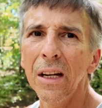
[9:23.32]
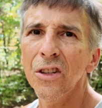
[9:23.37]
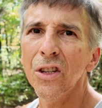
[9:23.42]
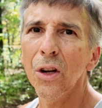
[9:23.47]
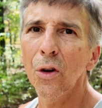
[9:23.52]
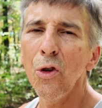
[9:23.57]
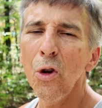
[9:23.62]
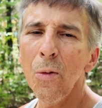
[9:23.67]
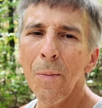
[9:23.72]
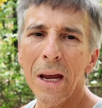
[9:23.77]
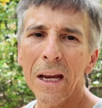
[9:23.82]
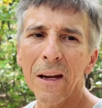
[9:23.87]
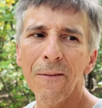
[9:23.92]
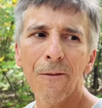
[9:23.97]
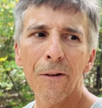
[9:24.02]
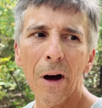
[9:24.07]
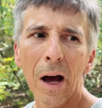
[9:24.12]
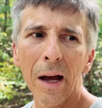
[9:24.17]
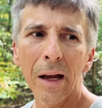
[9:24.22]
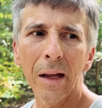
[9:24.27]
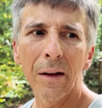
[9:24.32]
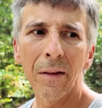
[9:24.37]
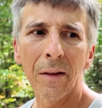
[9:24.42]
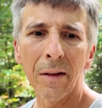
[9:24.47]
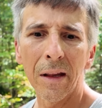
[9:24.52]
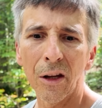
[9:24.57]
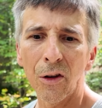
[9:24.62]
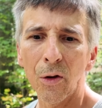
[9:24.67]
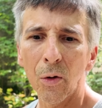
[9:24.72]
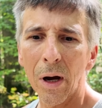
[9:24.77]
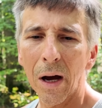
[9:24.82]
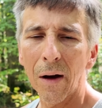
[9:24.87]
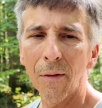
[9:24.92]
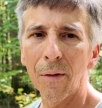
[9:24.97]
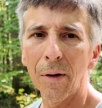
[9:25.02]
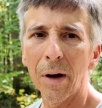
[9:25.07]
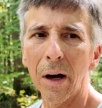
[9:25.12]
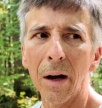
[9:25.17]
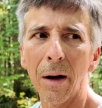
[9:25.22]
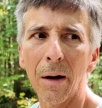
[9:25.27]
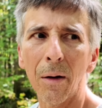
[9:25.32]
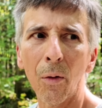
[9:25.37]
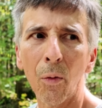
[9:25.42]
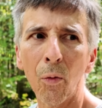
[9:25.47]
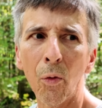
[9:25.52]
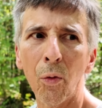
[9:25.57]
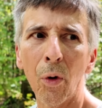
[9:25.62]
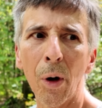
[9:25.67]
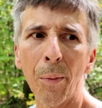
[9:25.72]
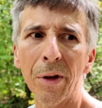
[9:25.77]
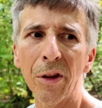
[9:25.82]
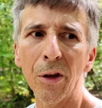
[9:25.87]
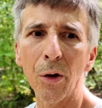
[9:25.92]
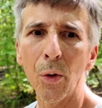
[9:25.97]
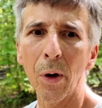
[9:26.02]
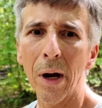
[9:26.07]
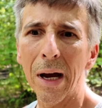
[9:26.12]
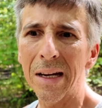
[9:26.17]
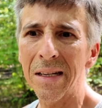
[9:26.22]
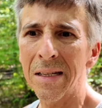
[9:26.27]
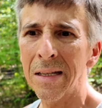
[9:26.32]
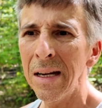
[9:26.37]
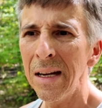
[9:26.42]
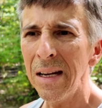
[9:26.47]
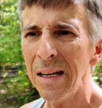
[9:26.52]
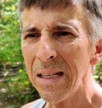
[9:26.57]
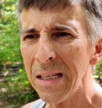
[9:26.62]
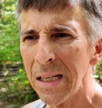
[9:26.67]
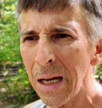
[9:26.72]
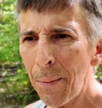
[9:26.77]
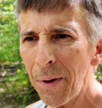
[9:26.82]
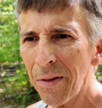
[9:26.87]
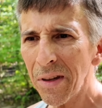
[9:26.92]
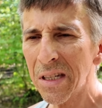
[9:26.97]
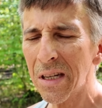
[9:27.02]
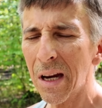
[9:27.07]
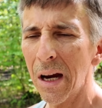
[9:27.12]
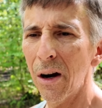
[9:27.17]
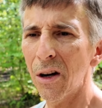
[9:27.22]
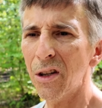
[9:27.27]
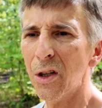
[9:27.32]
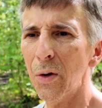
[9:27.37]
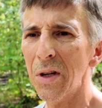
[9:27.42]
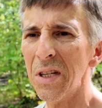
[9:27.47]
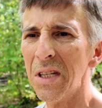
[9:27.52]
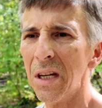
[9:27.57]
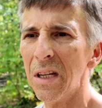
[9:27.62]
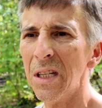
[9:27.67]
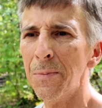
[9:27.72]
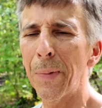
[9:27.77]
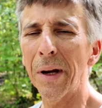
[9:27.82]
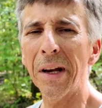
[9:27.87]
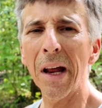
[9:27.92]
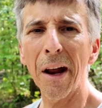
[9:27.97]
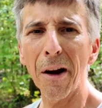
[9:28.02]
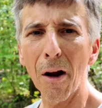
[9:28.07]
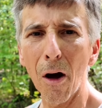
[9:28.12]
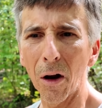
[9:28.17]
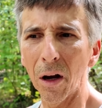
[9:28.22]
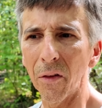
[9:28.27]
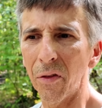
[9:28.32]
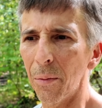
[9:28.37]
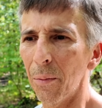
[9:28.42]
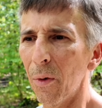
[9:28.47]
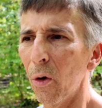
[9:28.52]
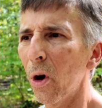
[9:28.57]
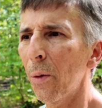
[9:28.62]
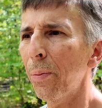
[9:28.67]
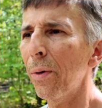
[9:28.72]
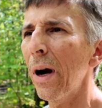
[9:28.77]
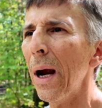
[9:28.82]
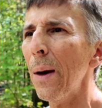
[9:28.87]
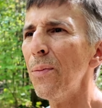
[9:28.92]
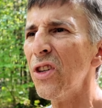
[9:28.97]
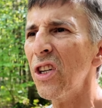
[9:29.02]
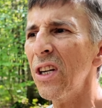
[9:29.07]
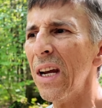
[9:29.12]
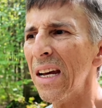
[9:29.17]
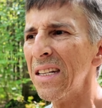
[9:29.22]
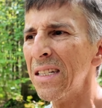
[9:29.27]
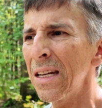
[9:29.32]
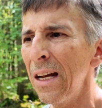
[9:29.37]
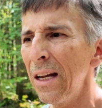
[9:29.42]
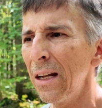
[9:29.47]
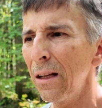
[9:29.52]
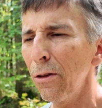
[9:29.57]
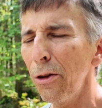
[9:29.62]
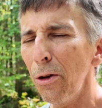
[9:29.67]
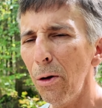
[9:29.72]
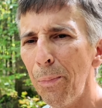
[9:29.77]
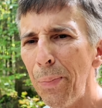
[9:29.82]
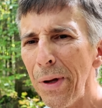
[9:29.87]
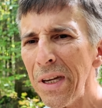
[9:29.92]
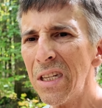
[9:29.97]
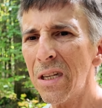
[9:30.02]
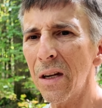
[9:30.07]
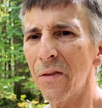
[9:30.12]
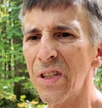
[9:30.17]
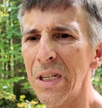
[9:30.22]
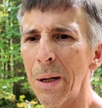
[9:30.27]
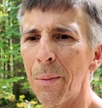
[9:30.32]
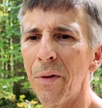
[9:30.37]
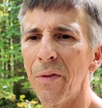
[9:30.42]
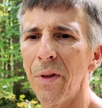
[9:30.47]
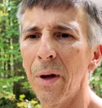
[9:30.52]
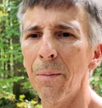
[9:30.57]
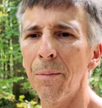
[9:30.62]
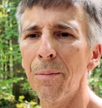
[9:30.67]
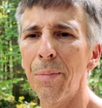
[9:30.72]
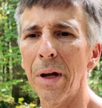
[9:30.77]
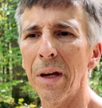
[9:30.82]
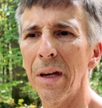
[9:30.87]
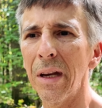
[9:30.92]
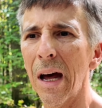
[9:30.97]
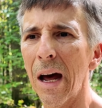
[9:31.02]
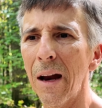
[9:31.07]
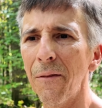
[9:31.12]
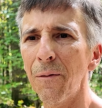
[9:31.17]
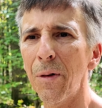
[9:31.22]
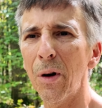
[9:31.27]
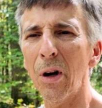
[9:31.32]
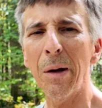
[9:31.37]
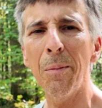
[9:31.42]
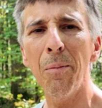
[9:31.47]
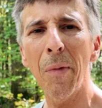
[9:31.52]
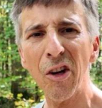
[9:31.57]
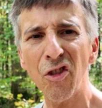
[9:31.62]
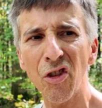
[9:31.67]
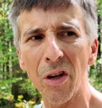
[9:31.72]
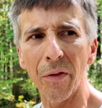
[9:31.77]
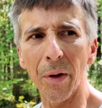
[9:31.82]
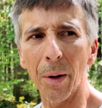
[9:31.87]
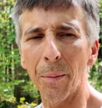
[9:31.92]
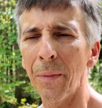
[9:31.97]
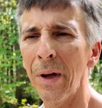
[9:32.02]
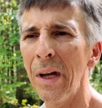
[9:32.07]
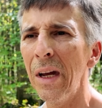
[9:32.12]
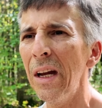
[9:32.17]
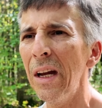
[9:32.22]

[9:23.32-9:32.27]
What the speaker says: So you may find that you have a woman who has some of these characteristics, but not all of them. Or perhaps she has little bits of some of them, but not very much of them.